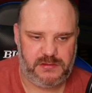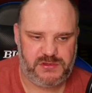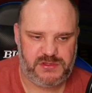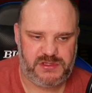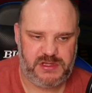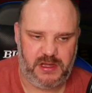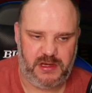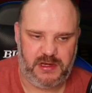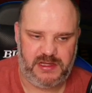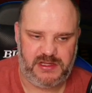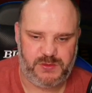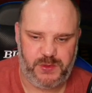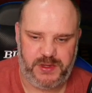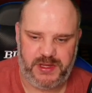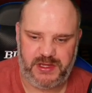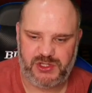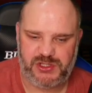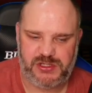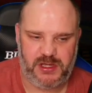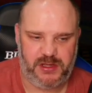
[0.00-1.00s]
So at least
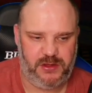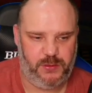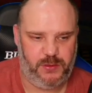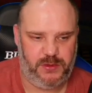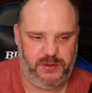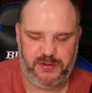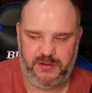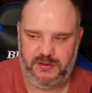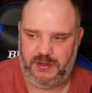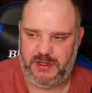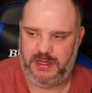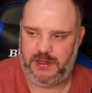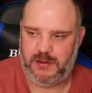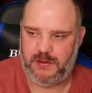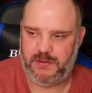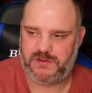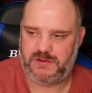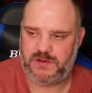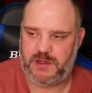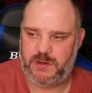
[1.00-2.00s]
we can show you what
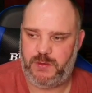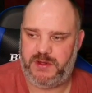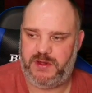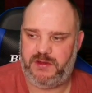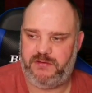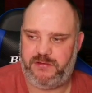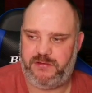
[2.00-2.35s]
it looks like when